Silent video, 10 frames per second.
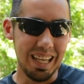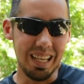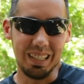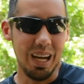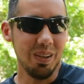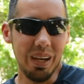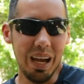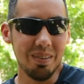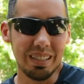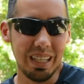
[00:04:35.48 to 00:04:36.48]
that's how we
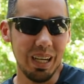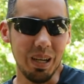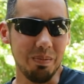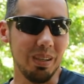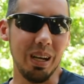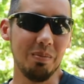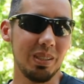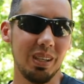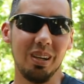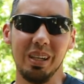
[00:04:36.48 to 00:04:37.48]
have it set up. And I'm
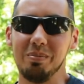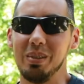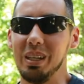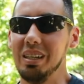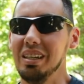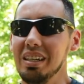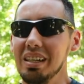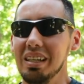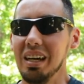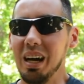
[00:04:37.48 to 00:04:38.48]
sorry, but
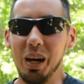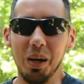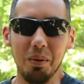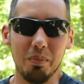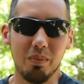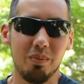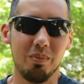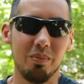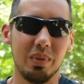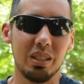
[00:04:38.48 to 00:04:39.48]
um,
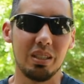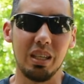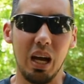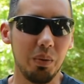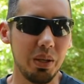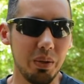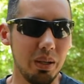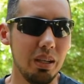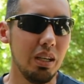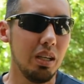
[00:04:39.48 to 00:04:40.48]
this is how we do it.